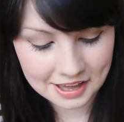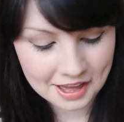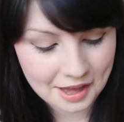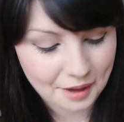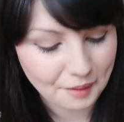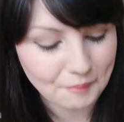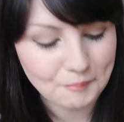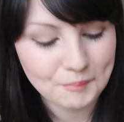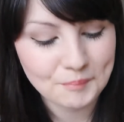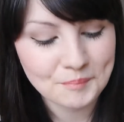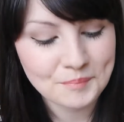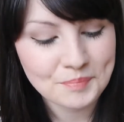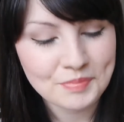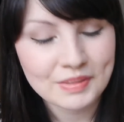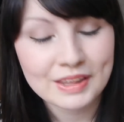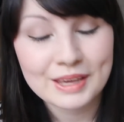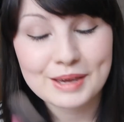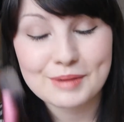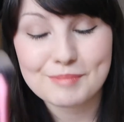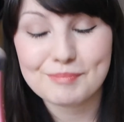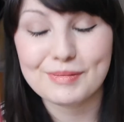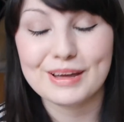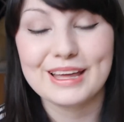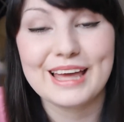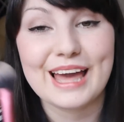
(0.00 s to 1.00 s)

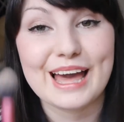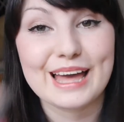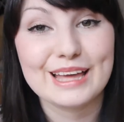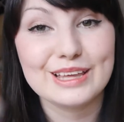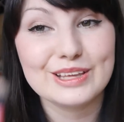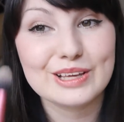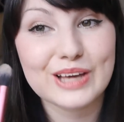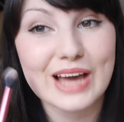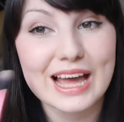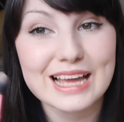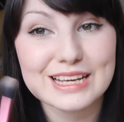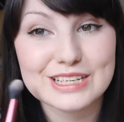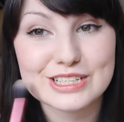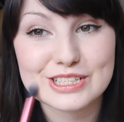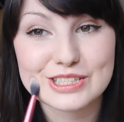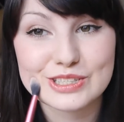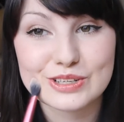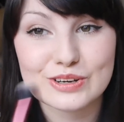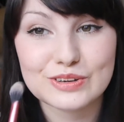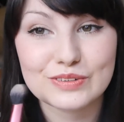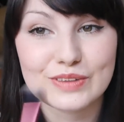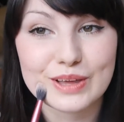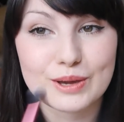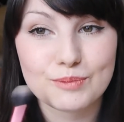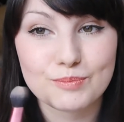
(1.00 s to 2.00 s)
But yeah, you can just
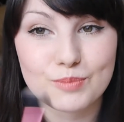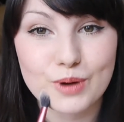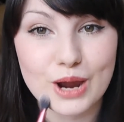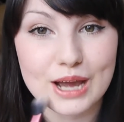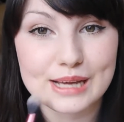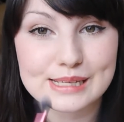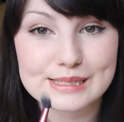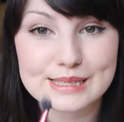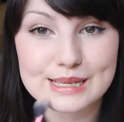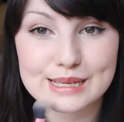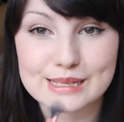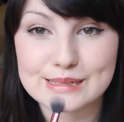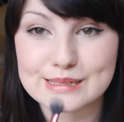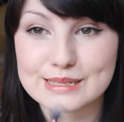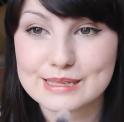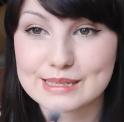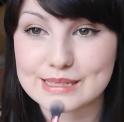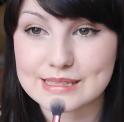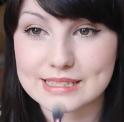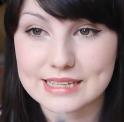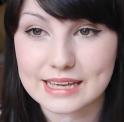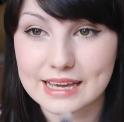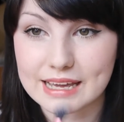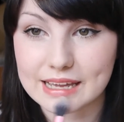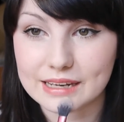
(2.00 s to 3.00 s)
sort of like press it into the
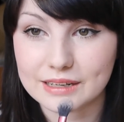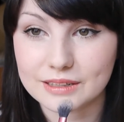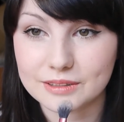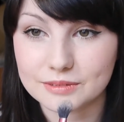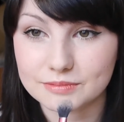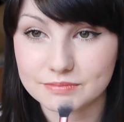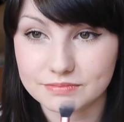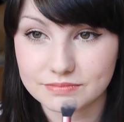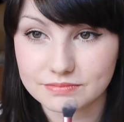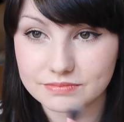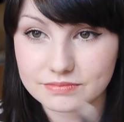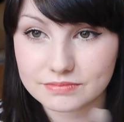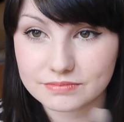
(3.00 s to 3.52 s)
skin,